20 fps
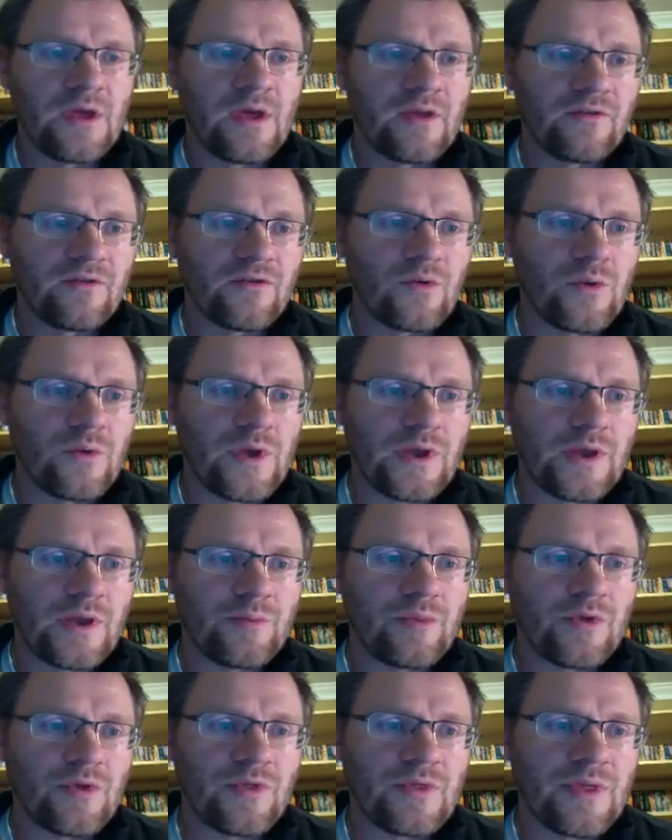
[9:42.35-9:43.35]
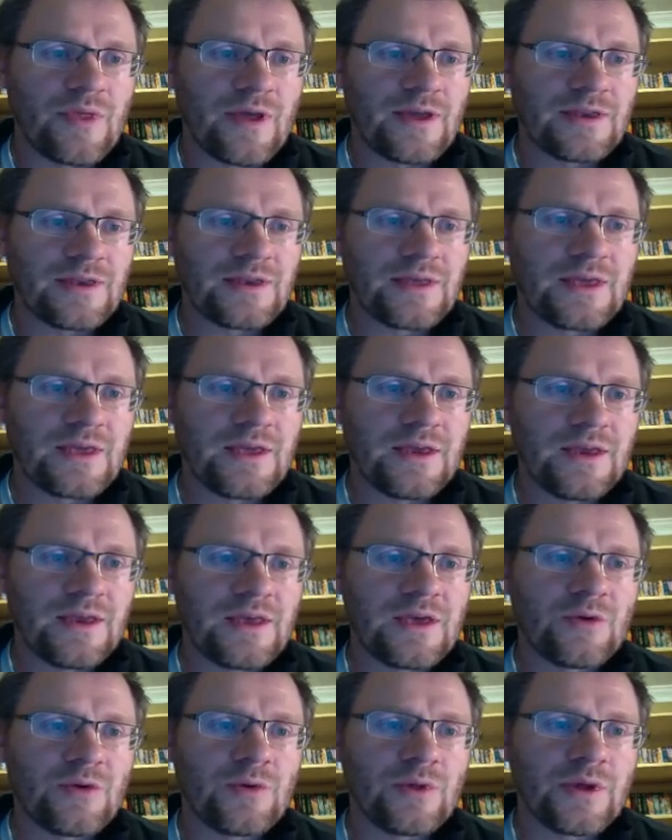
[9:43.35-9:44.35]
So we end up with 19
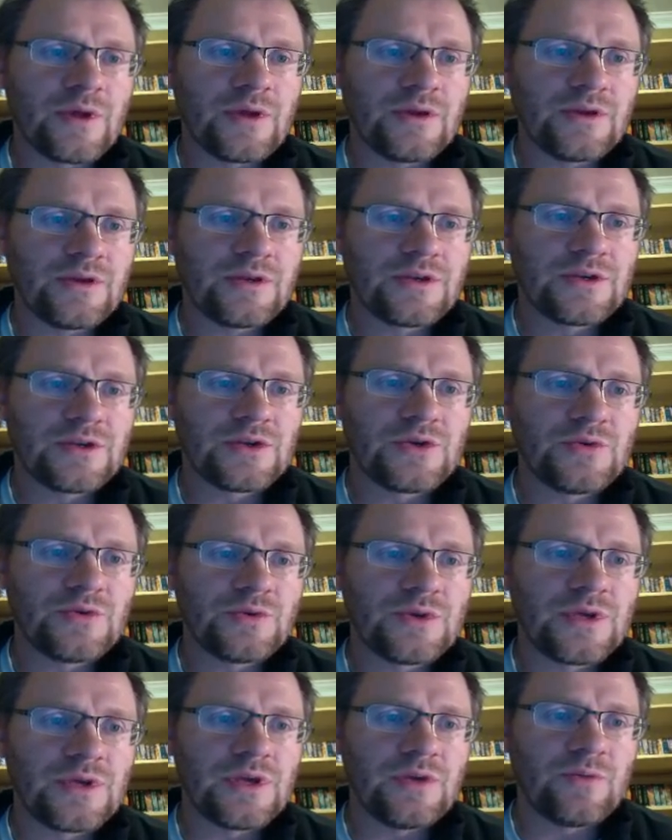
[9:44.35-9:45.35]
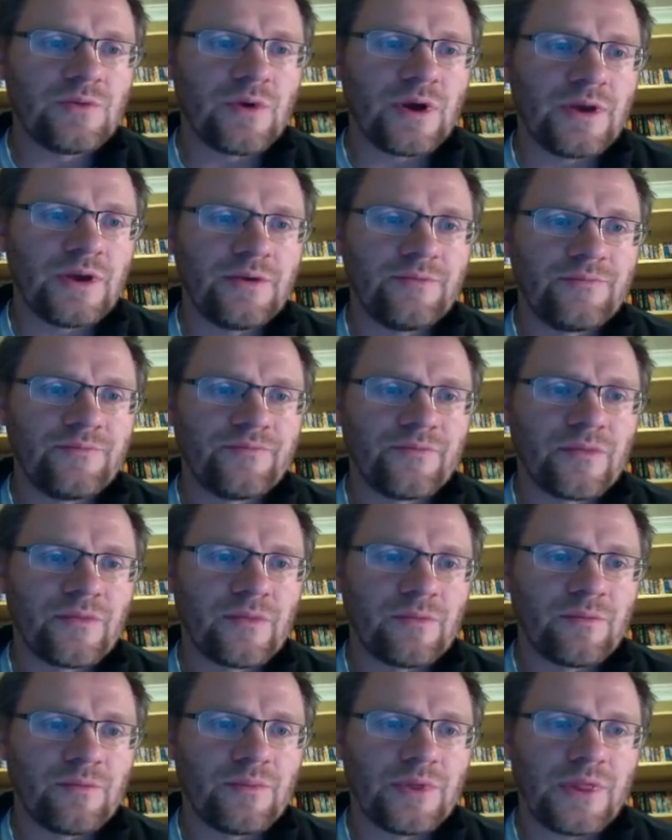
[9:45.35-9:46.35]
equaling 2t1
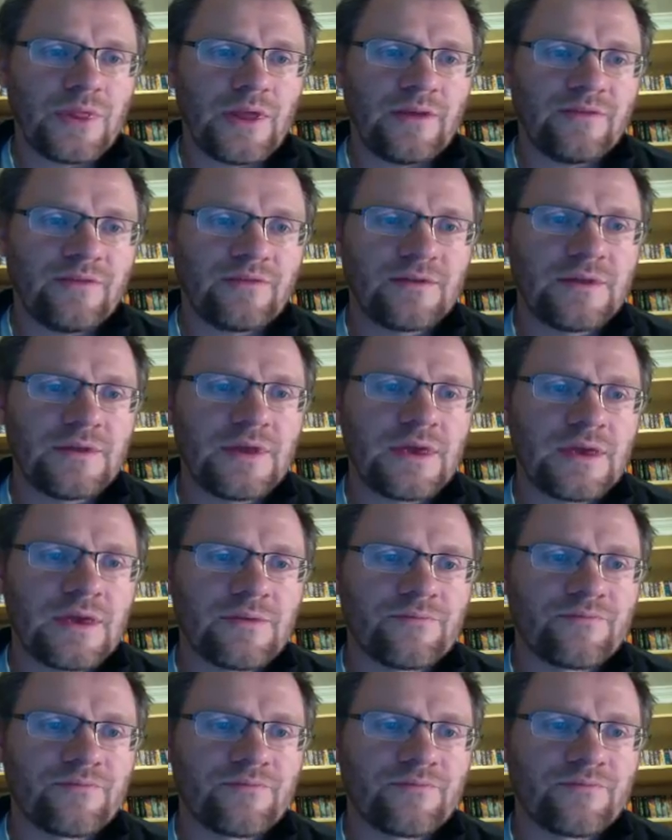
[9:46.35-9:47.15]
plus d.